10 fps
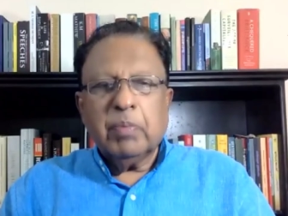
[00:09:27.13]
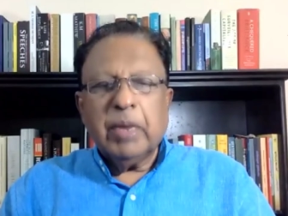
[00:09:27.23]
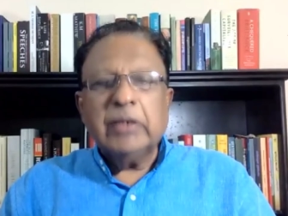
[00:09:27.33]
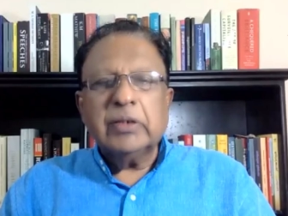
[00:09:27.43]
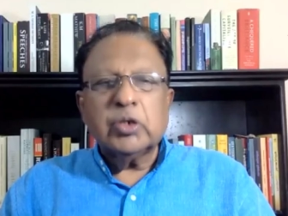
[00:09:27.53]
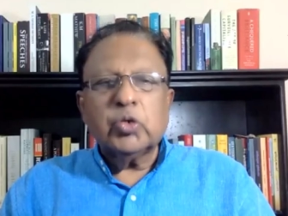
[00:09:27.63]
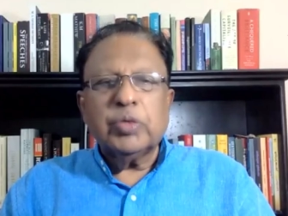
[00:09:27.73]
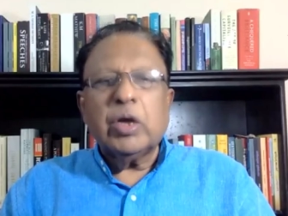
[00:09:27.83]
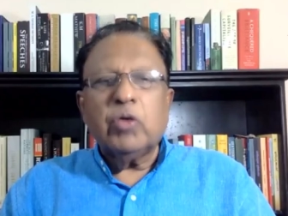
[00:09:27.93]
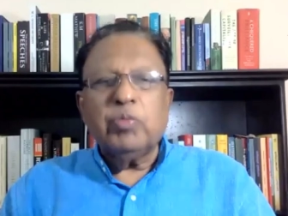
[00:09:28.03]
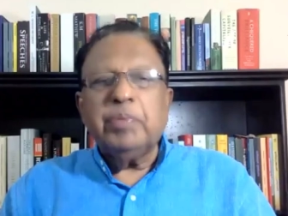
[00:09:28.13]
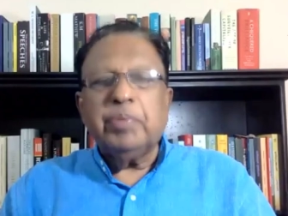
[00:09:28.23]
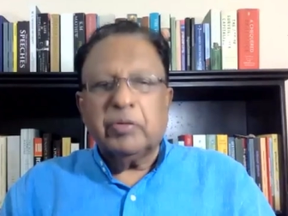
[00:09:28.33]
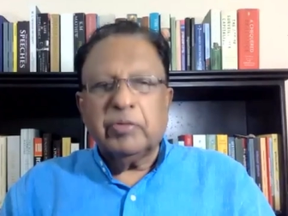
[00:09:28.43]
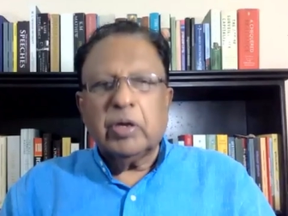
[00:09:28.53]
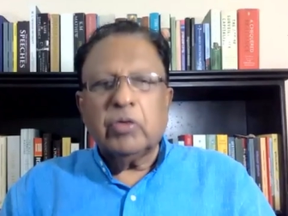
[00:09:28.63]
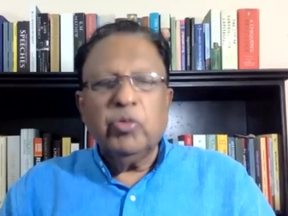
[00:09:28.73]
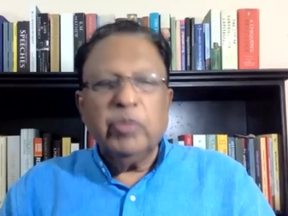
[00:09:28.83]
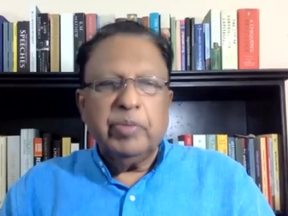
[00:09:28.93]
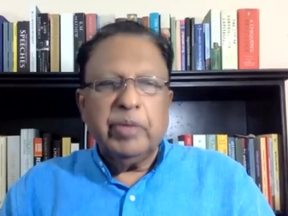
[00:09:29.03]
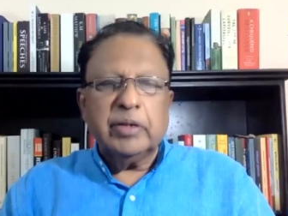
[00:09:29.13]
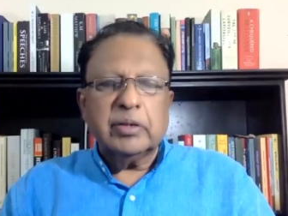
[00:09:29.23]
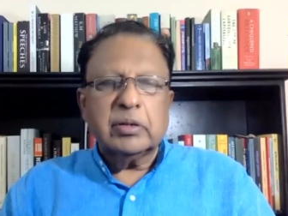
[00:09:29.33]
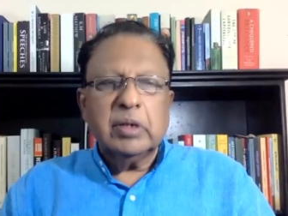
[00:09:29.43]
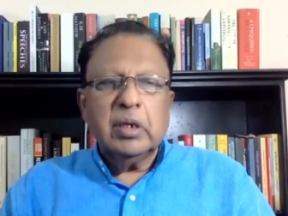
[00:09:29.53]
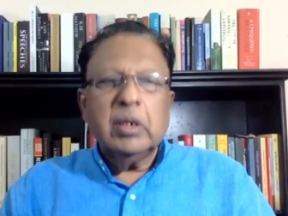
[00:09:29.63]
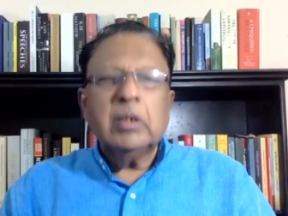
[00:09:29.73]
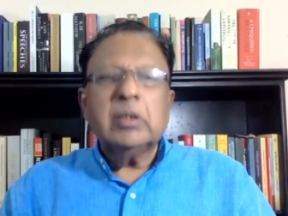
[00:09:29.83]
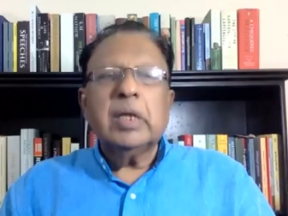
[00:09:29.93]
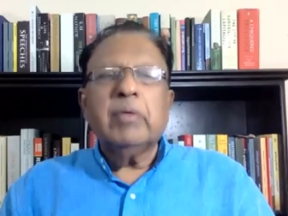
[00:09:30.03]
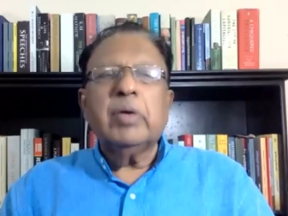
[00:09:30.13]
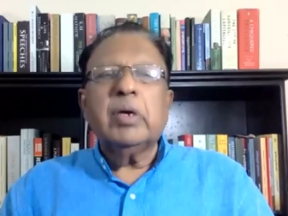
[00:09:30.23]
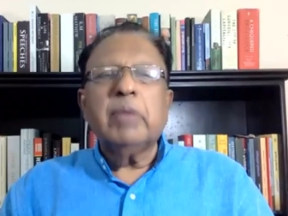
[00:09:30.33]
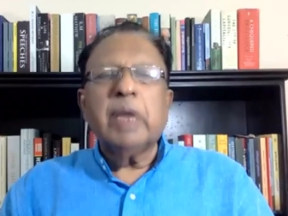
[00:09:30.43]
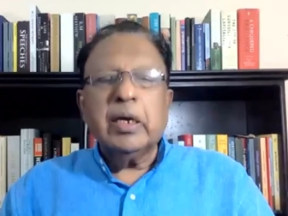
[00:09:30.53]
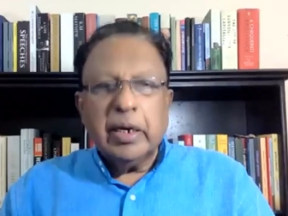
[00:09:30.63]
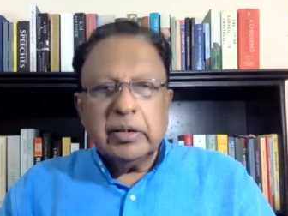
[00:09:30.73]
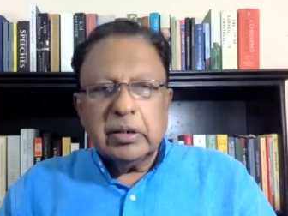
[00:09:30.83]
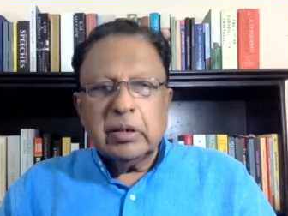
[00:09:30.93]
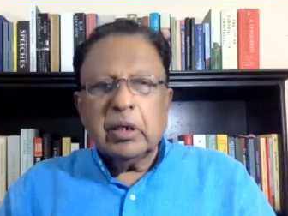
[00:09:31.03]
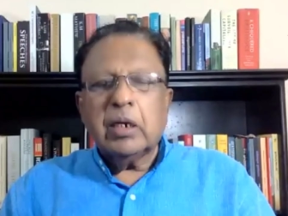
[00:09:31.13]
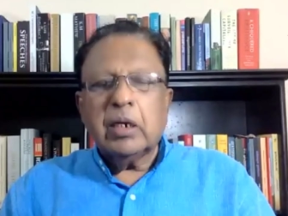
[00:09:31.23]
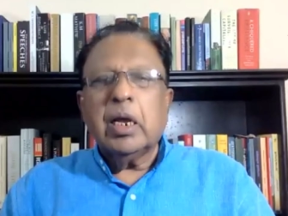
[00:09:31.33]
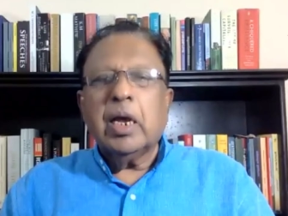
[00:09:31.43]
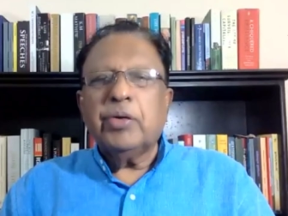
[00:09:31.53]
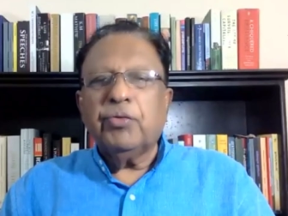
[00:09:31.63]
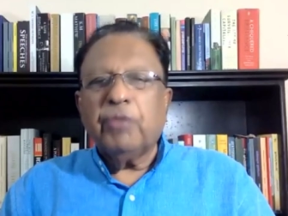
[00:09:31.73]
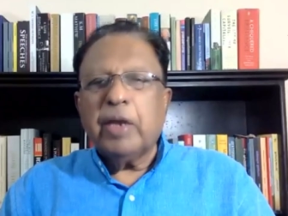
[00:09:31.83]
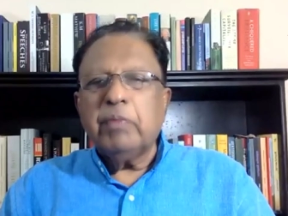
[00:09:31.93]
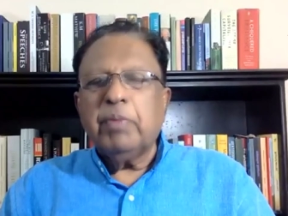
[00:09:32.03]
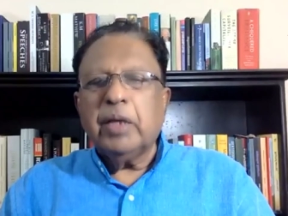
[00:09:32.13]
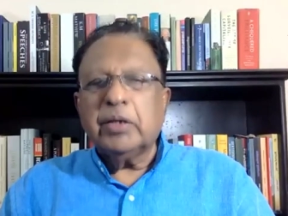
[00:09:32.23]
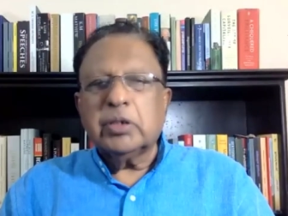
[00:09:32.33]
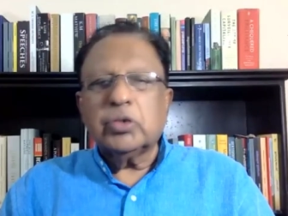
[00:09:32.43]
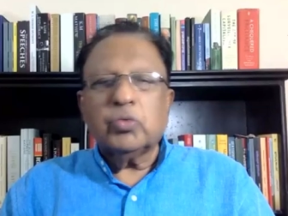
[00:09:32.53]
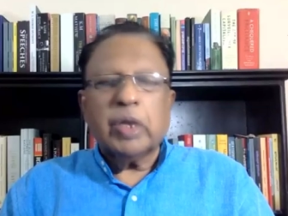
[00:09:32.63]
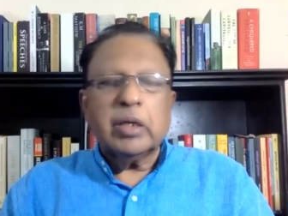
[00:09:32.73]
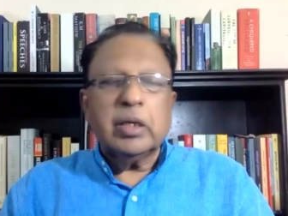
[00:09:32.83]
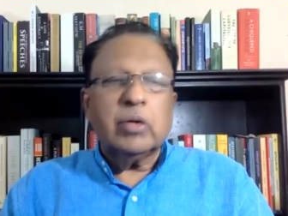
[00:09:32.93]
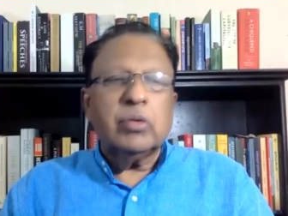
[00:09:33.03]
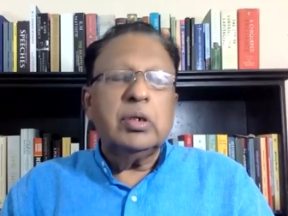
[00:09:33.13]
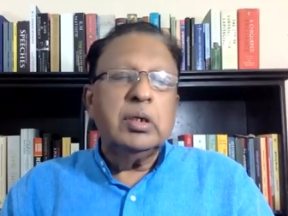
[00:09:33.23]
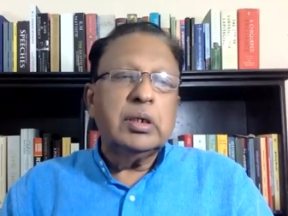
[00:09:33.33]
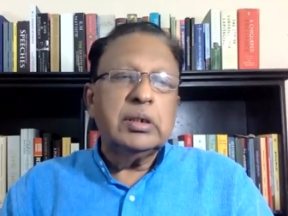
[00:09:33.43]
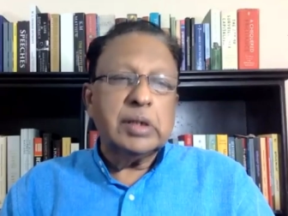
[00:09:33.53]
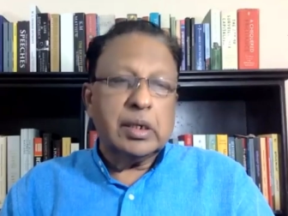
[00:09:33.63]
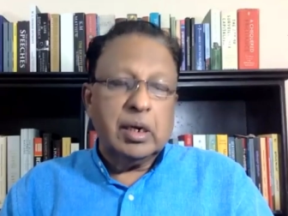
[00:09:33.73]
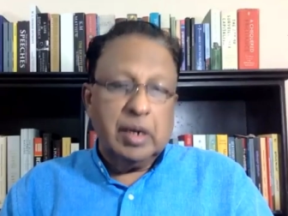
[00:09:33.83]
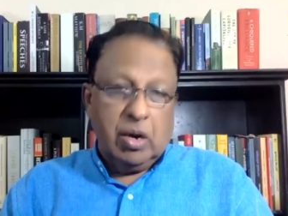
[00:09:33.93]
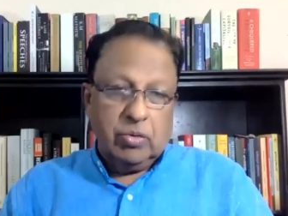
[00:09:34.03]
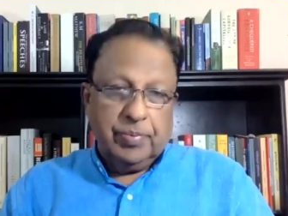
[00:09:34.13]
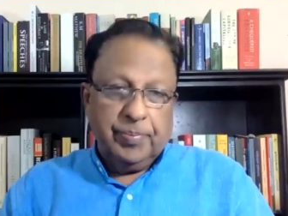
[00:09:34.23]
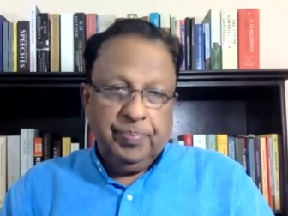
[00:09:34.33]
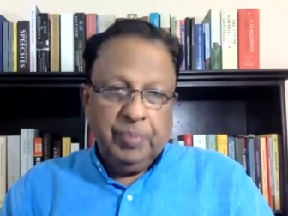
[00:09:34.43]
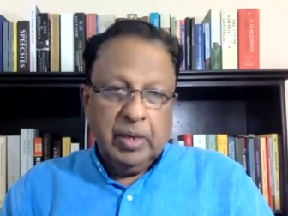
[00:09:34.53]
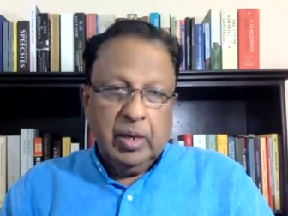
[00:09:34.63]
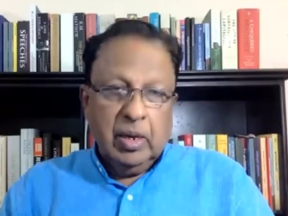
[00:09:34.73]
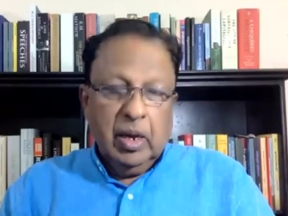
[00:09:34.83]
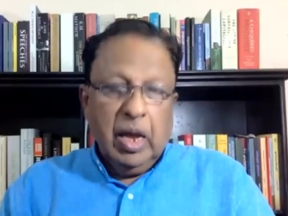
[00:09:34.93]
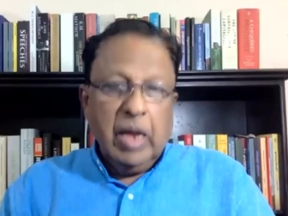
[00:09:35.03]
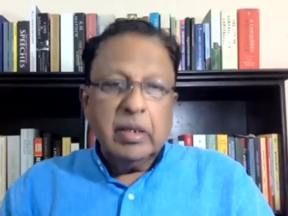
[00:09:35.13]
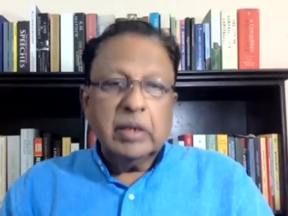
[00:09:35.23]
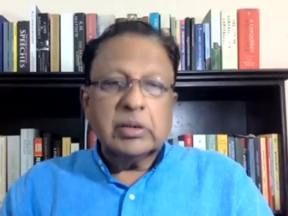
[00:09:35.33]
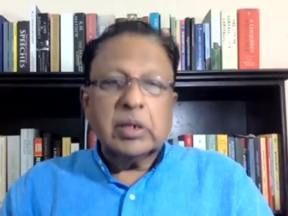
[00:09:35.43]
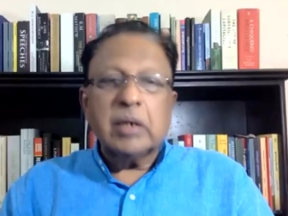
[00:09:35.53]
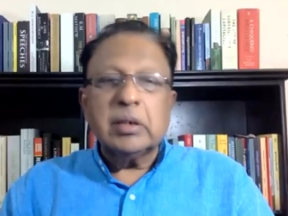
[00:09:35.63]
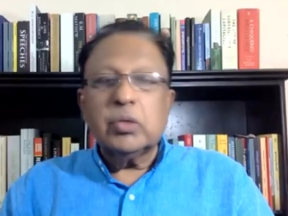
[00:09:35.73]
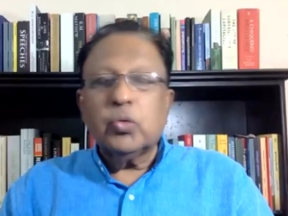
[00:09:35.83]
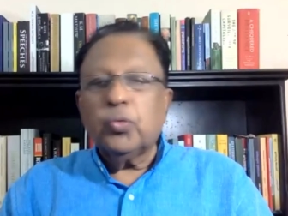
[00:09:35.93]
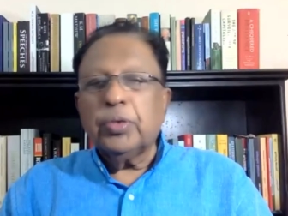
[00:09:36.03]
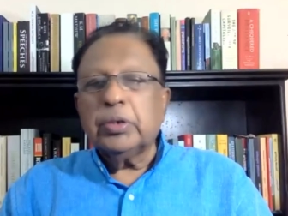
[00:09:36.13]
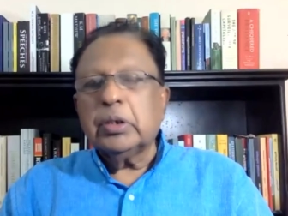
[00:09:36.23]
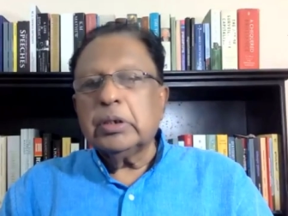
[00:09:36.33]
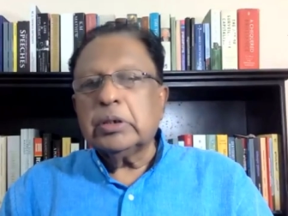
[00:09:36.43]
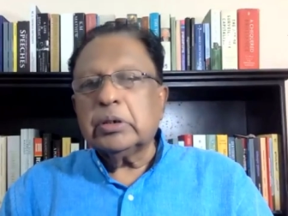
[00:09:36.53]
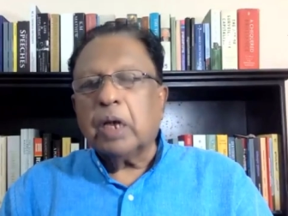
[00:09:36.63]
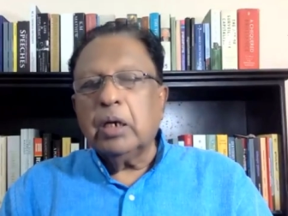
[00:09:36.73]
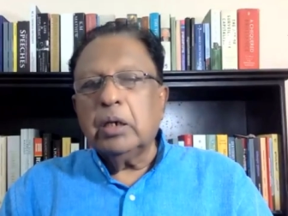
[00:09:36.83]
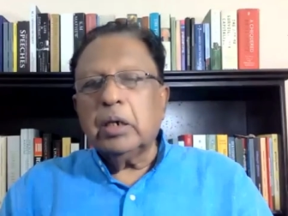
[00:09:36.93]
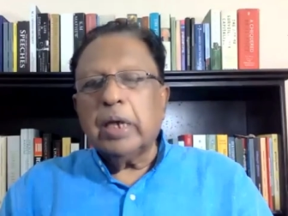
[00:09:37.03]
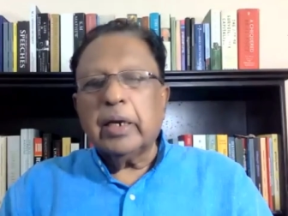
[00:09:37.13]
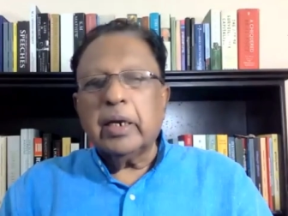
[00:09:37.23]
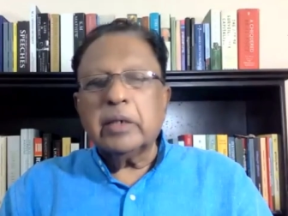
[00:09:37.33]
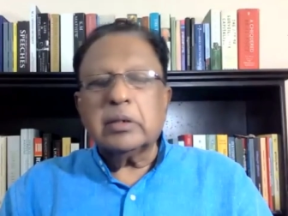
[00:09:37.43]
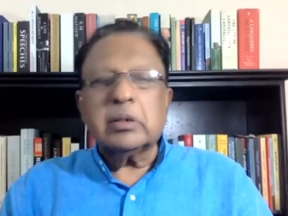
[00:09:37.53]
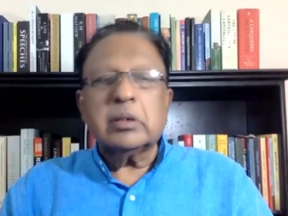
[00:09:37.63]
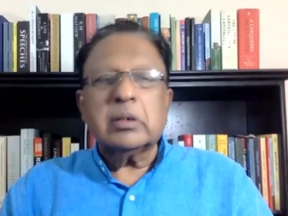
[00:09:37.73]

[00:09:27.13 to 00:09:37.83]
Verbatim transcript: places without people, without human beings. They were migrating and they had to find places where they could settle down. And they started with a struggle against